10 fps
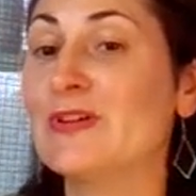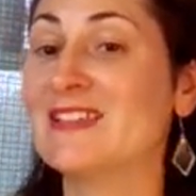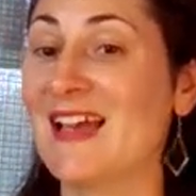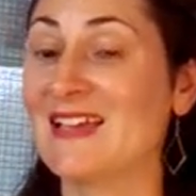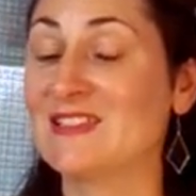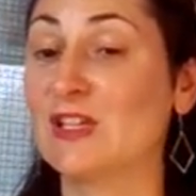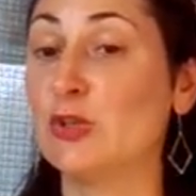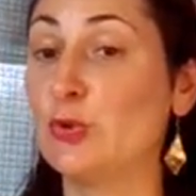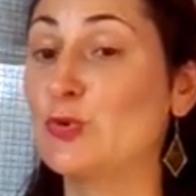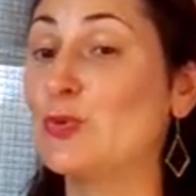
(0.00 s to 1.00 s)
is asking
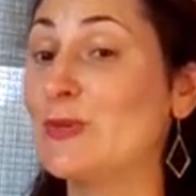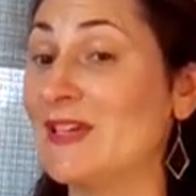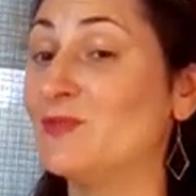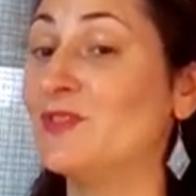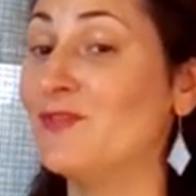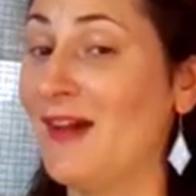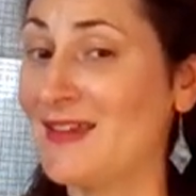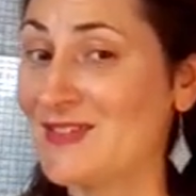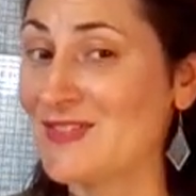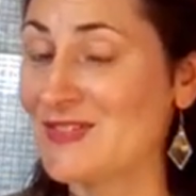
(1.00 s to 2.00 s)
you to give
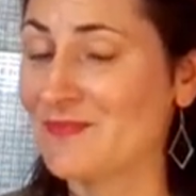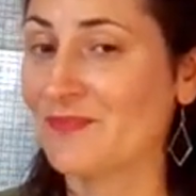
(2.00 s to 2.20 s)
advice.